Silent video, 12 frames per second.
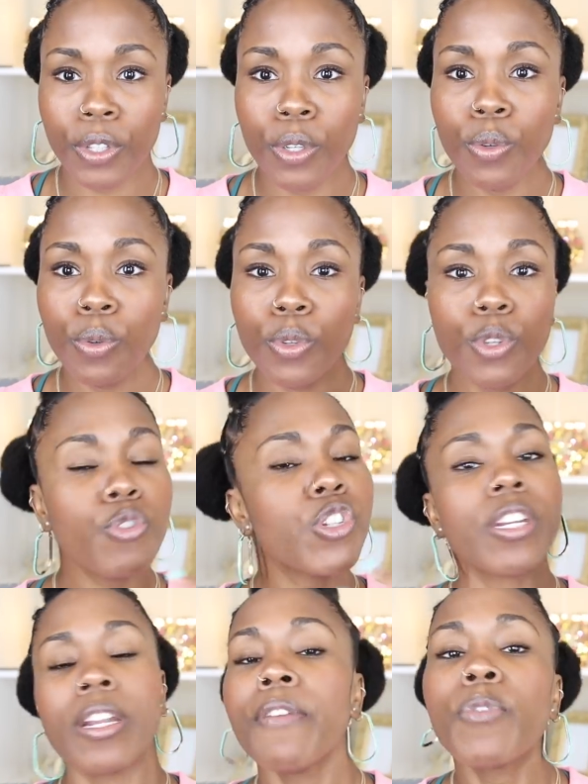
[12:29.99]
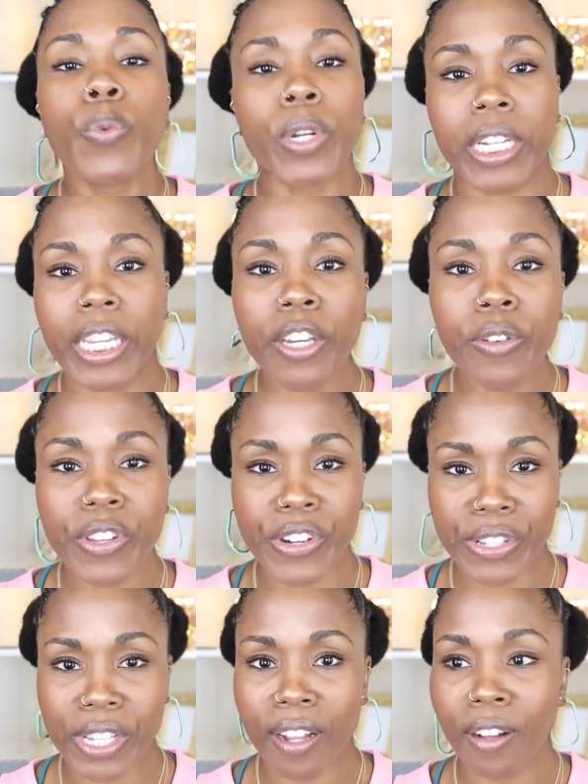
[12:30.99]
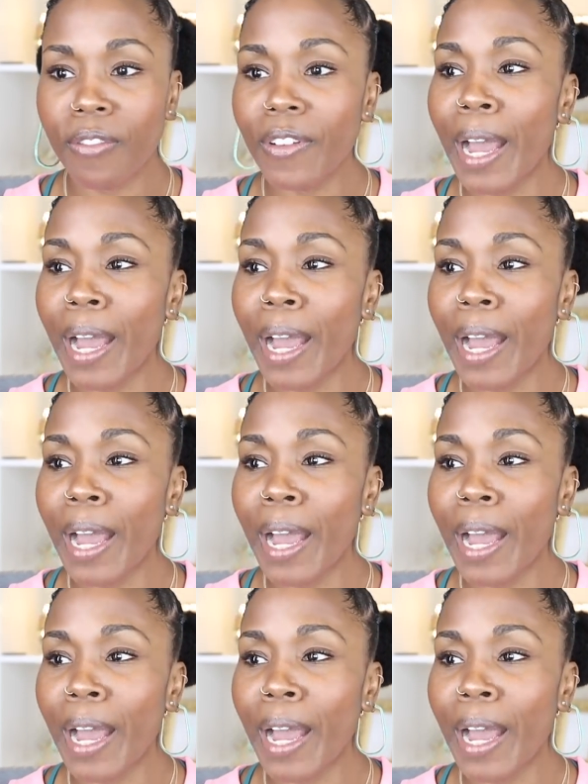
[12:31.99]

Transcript: You you should never want to kill yourself.